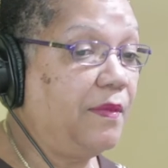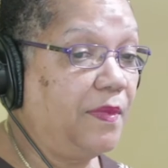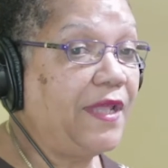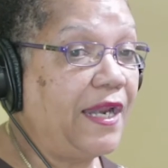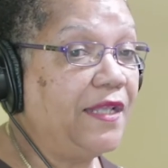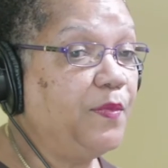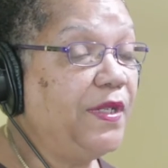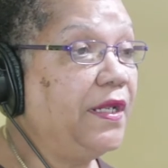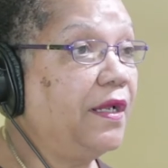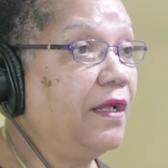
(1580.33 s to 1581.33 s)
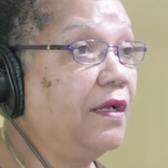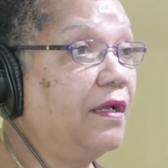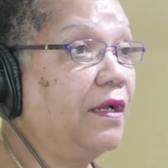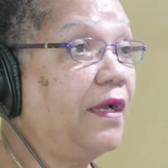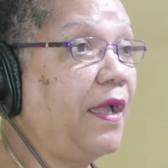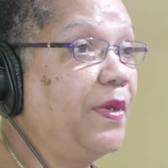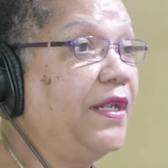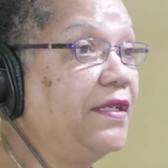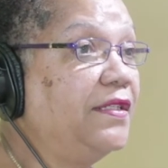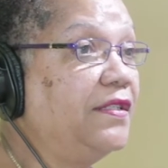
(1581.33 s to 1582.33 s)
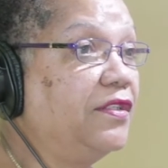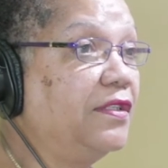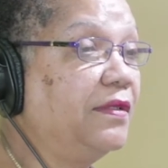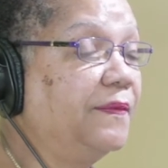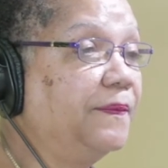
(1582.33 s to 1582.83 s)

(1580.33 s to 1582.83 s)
That has been a cabinet decision.